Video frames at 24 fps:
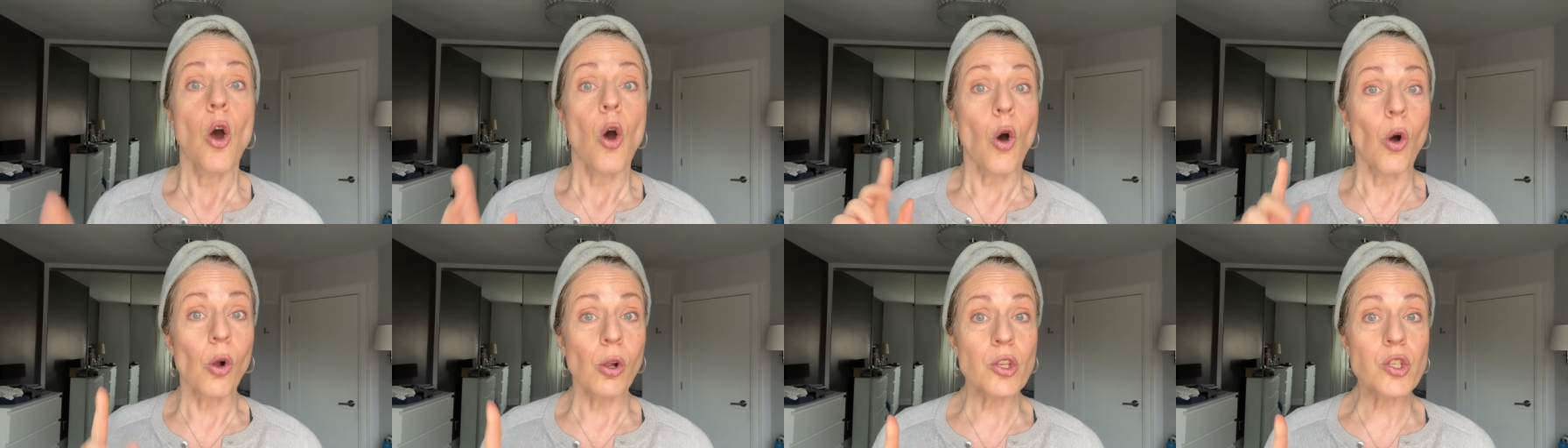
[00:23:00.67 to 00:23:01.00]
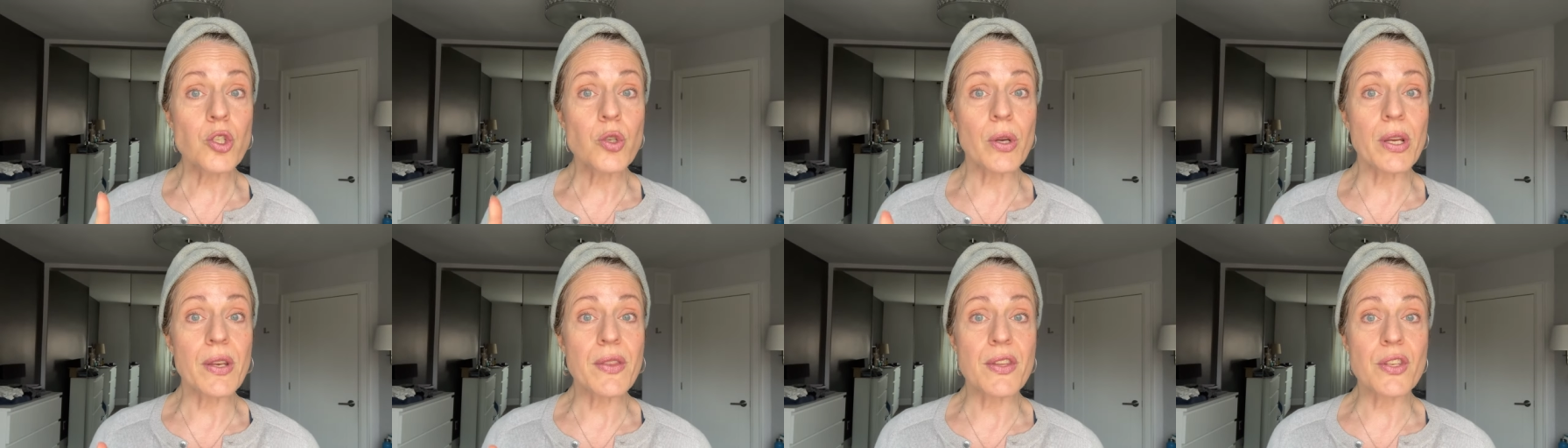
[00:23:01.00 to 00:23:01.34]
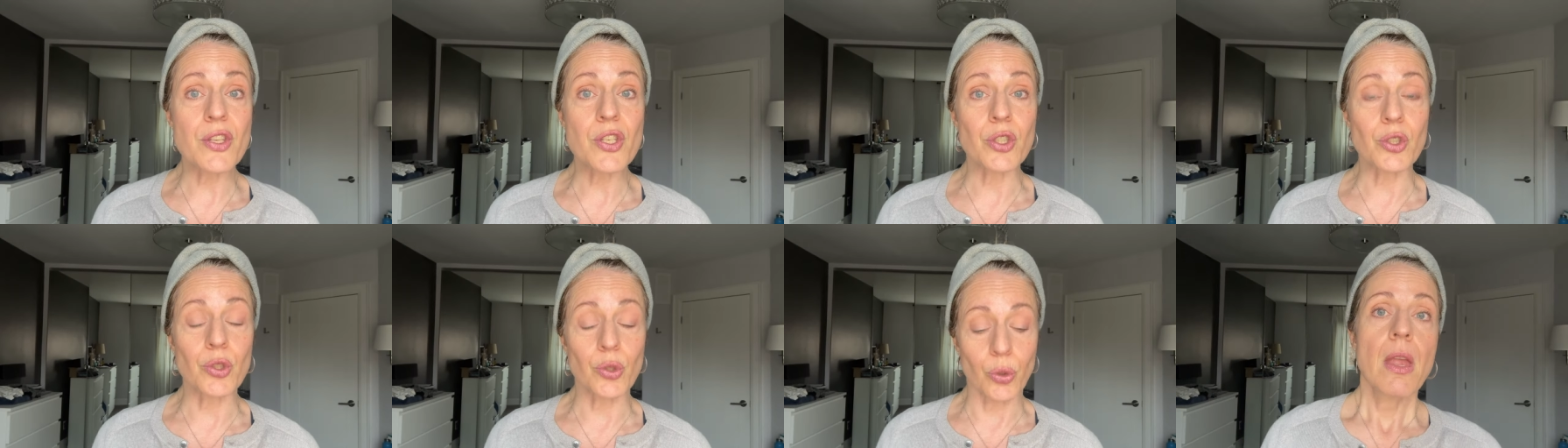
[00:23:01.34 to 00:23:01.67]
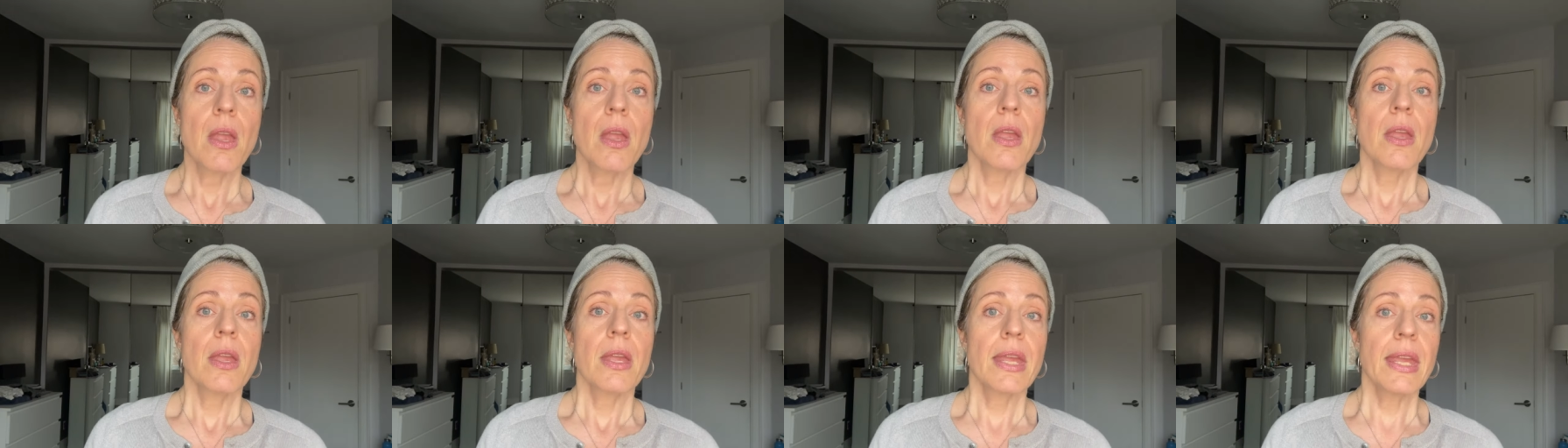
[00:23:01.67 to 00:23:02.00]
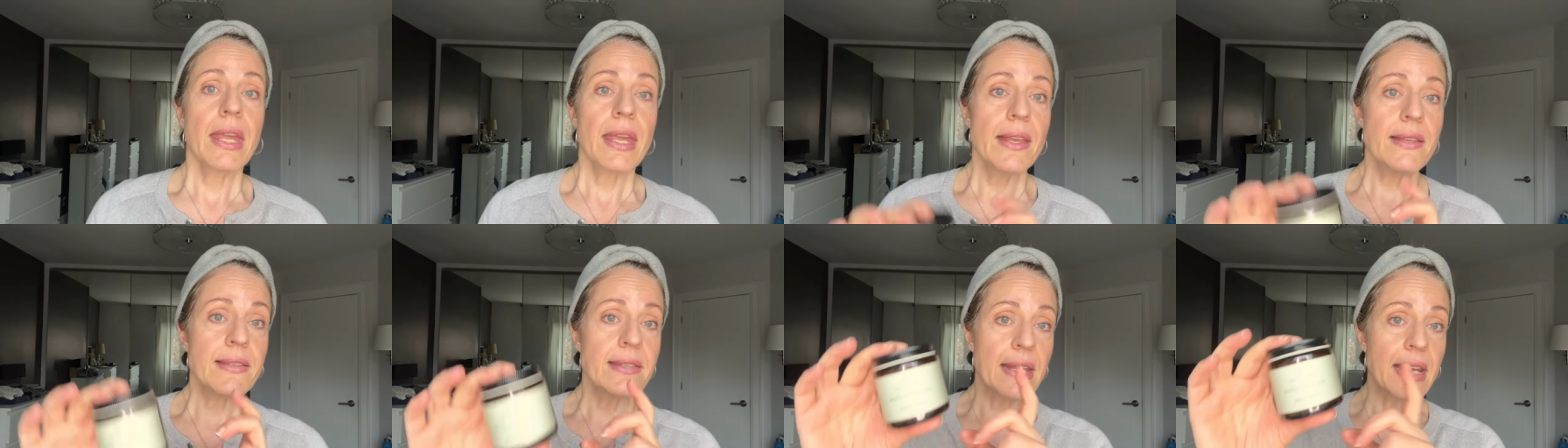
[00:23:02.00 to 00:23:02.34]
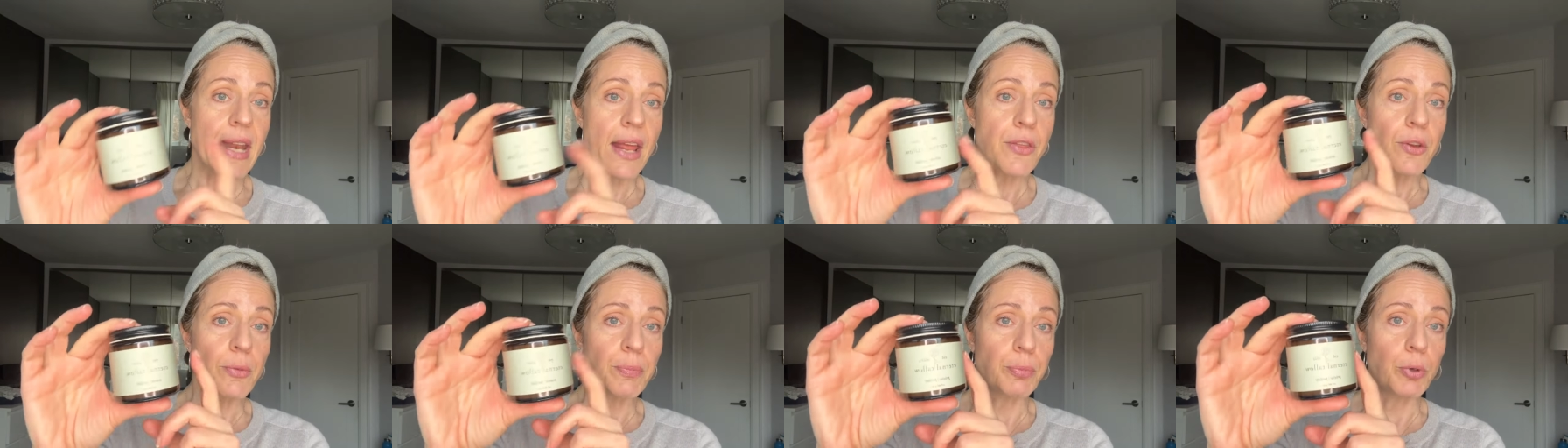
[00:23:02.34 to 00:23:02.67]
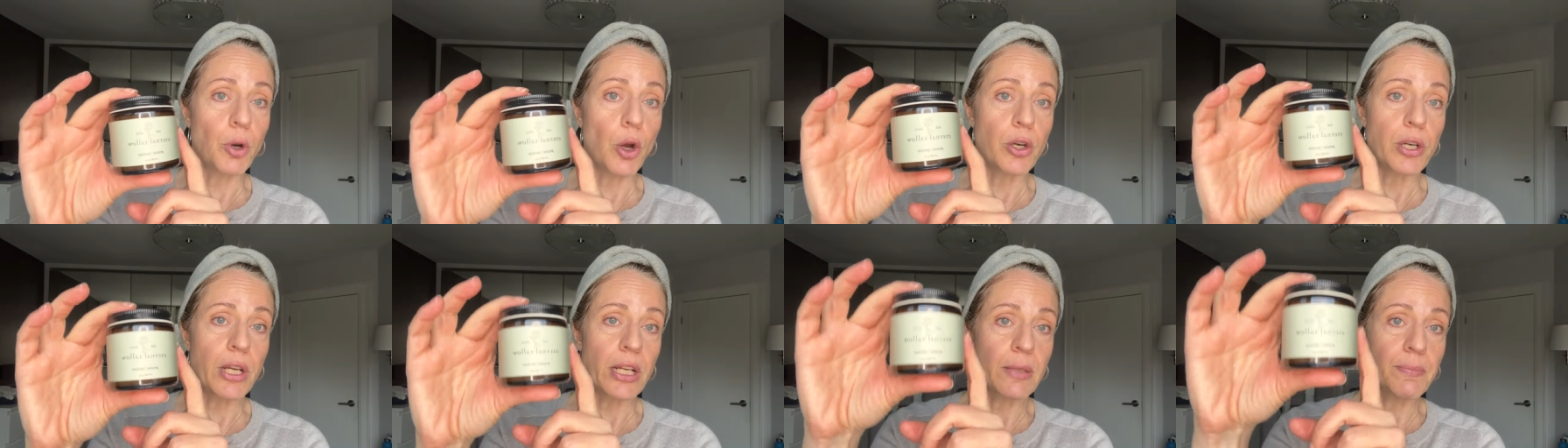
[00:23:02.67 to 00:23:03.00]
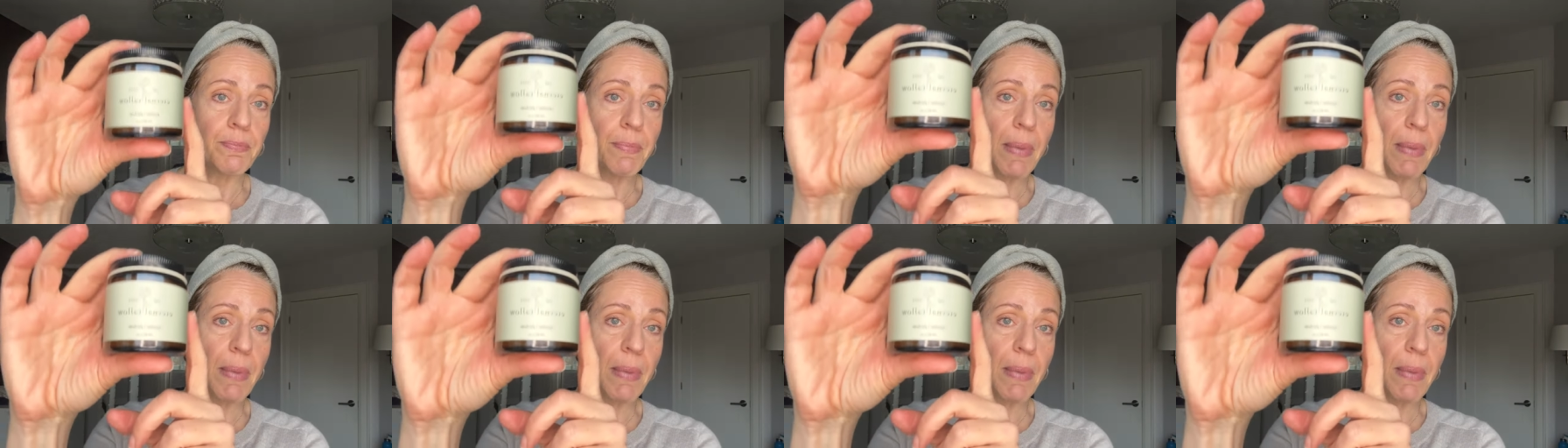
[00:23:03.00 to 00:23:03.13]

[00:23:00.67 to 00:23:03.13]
Also in the store, is another product